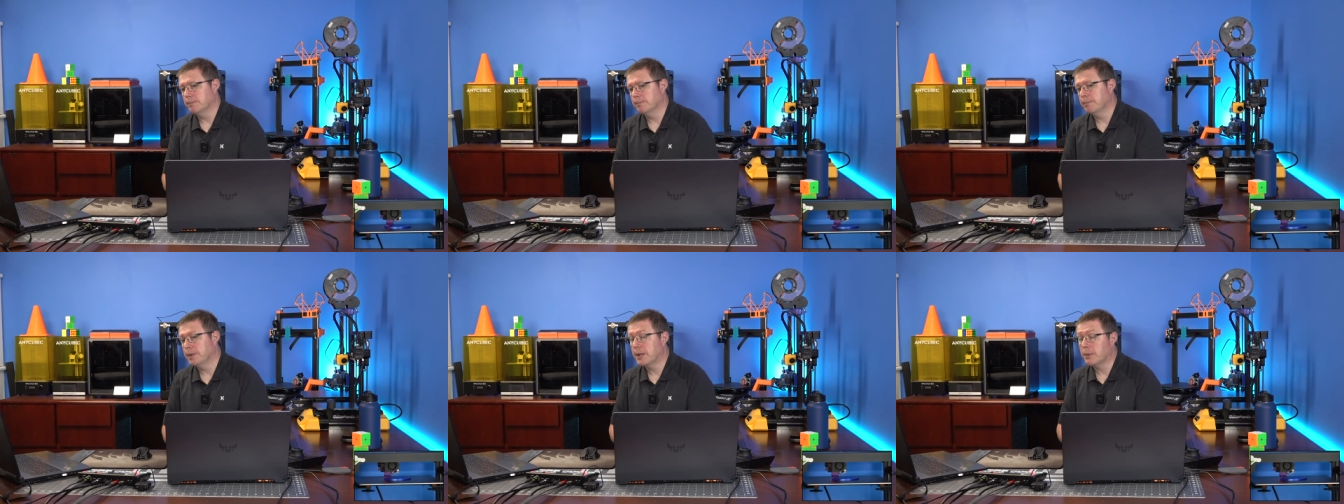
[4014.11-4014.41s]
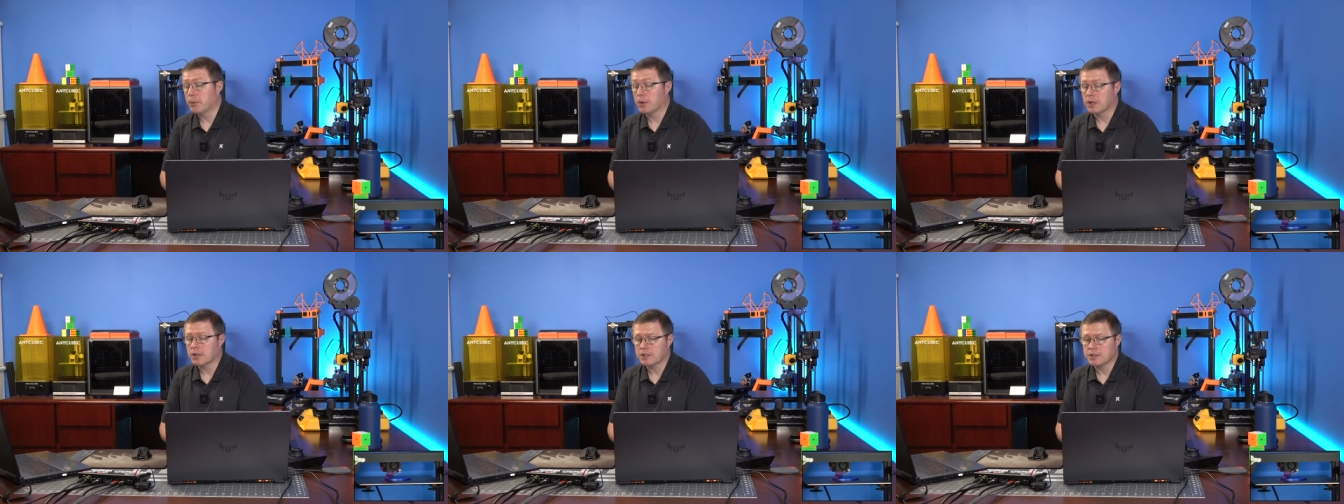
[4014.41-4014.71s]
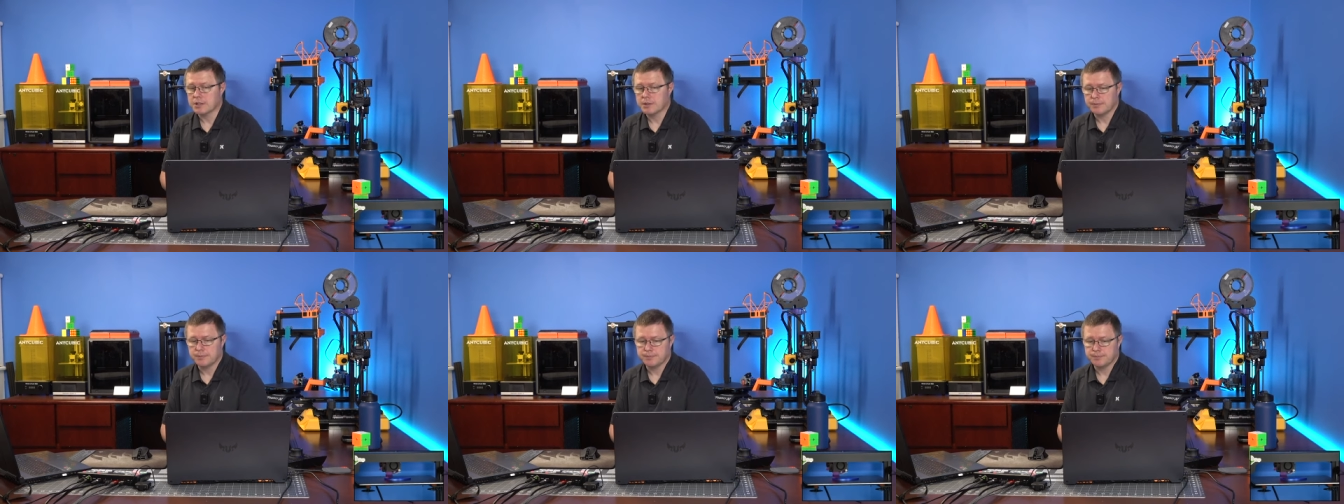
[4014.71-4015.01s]
but it
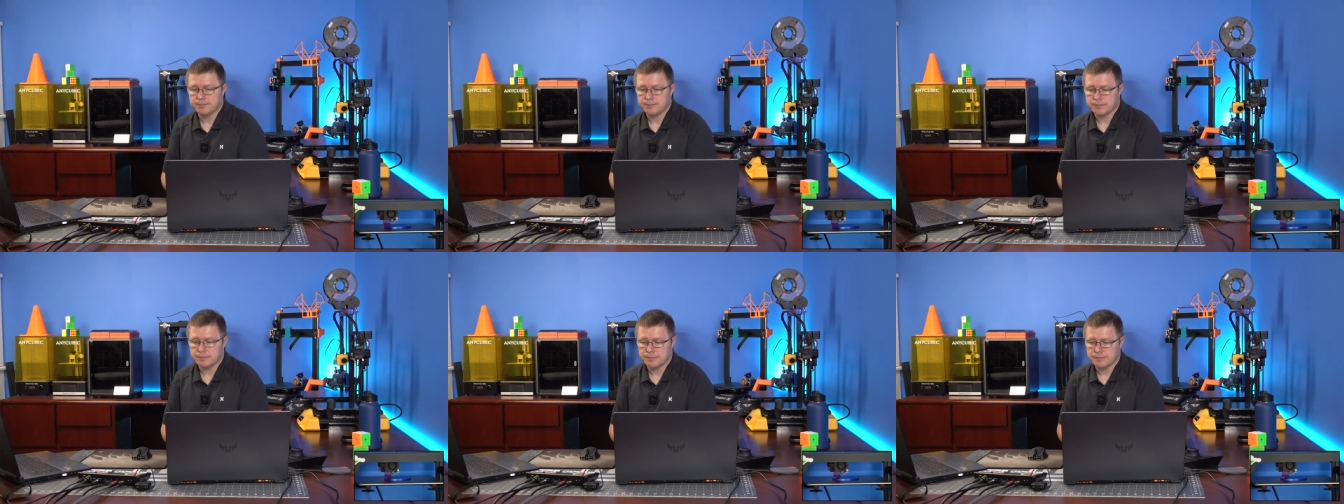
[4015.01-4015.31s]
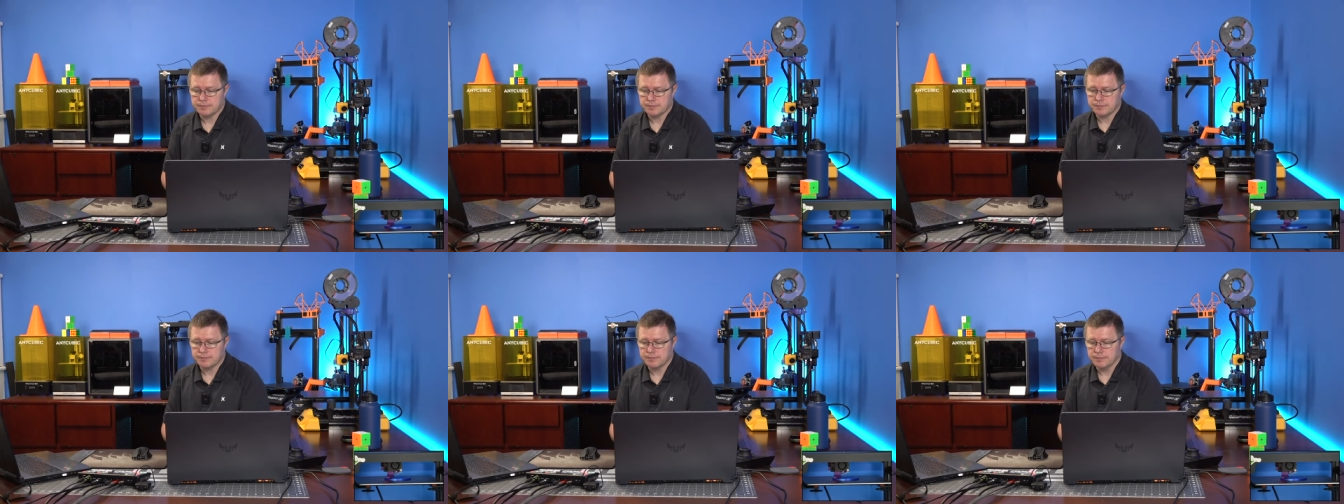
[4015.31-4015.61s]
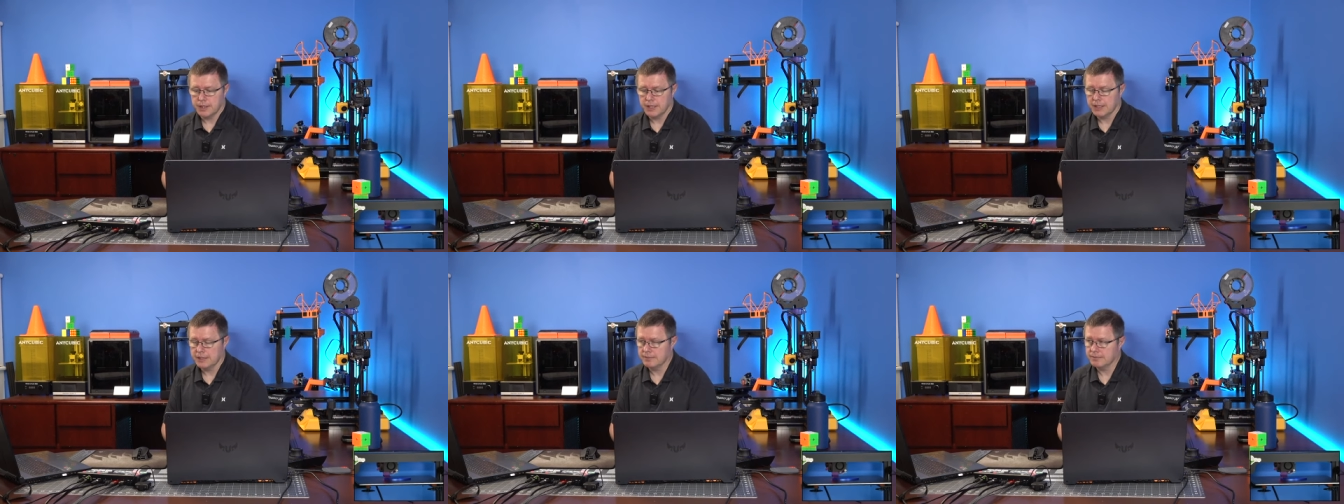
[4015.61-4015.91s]
works
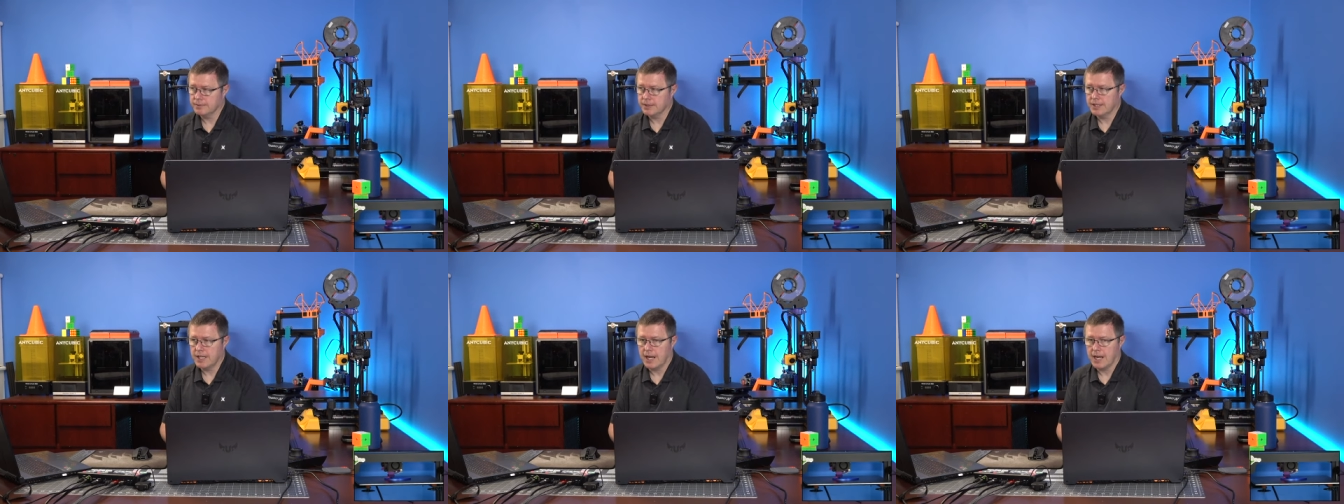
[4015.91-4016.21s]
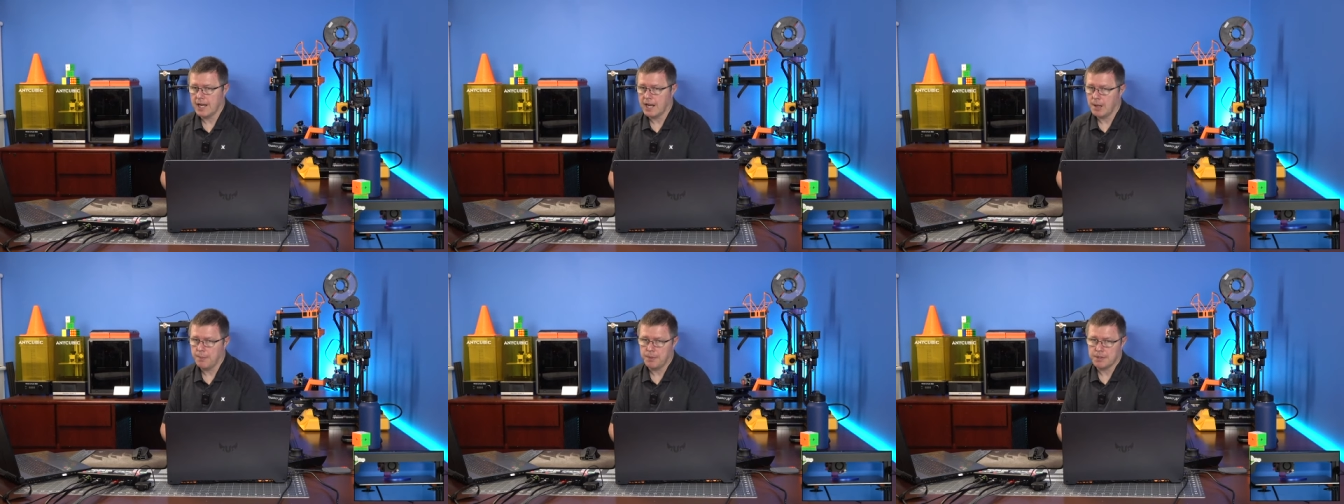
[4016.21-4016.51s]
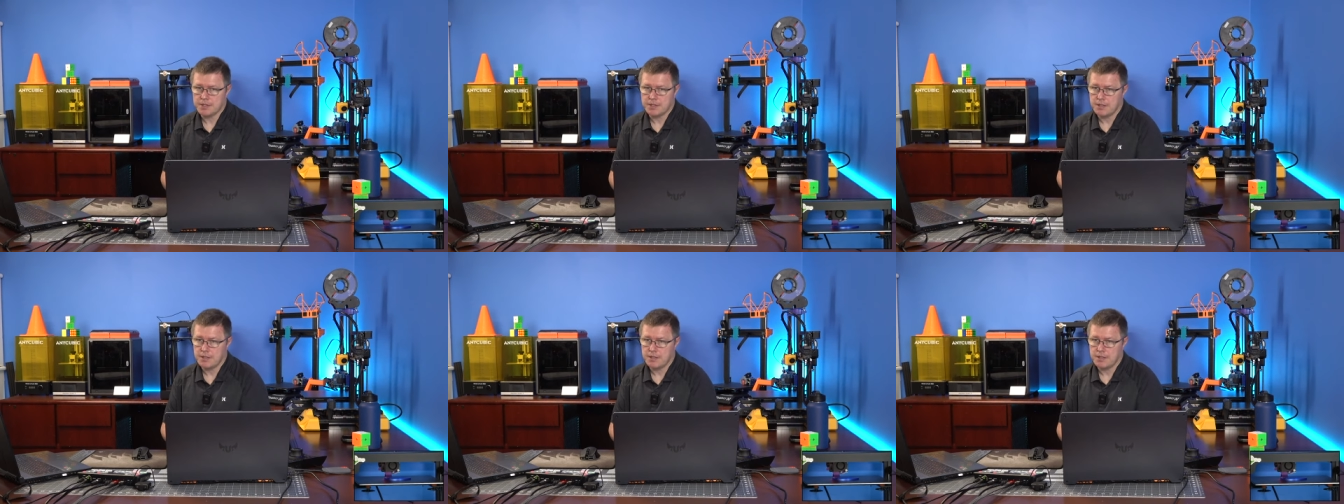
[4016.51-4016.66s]
but 99%